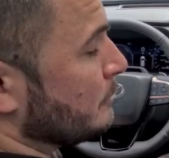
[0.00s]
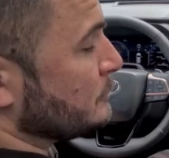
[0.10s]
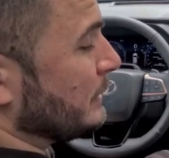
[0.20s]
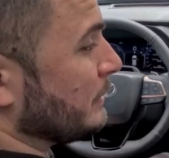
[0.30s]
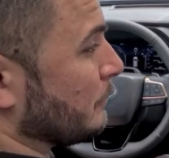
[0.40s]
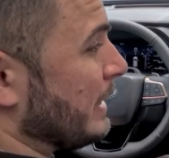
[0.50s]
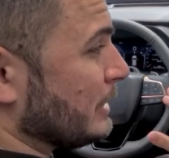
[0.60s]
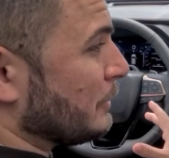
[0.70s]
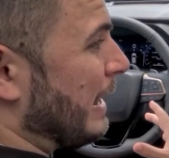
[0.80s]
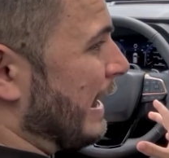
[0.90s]
between the
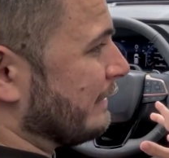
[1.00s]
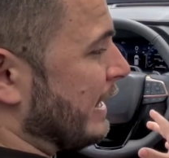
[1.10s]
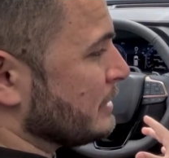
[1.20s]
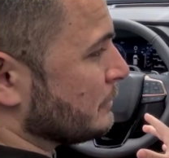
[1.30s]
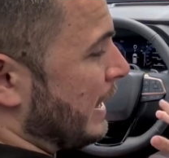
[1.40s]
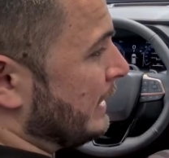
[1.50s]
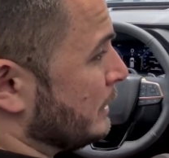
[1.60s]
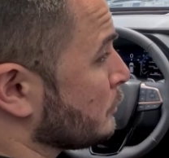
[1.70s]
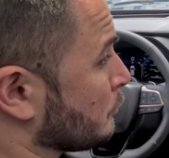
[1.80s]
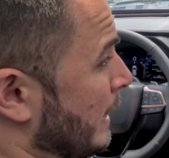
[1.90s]
regular Highlander
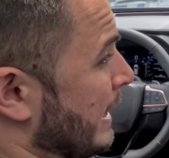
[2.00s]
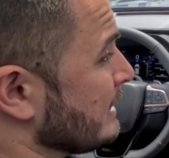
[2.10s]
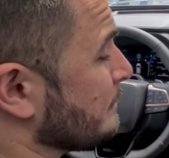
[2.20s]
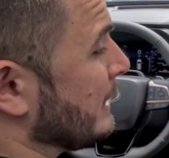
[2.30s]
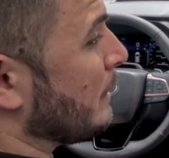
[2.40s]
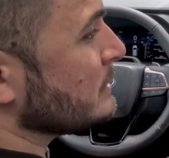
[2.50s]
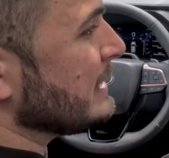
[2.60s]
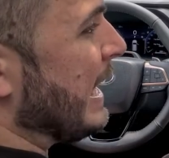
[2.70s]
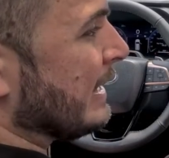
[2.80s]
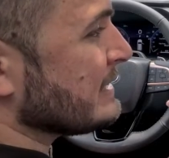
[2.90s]
and a Grand, but that
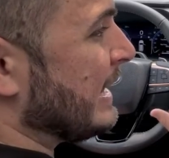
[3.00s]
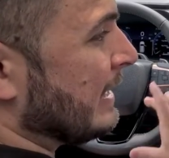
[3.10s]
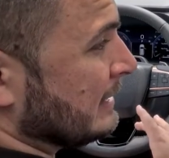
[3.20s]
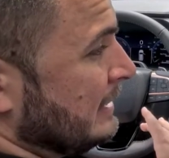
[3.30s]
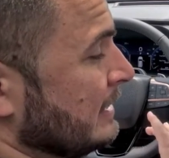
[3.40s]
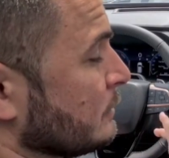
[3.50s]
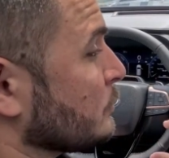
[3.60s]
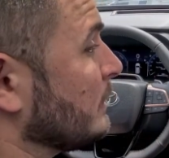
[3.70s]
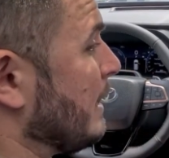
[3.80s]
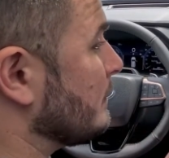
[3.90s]
was an
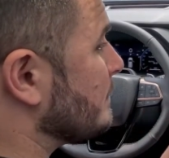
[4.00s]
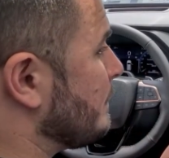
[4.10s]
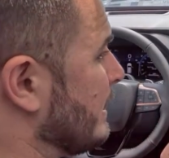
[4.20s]
XLE. So it came with a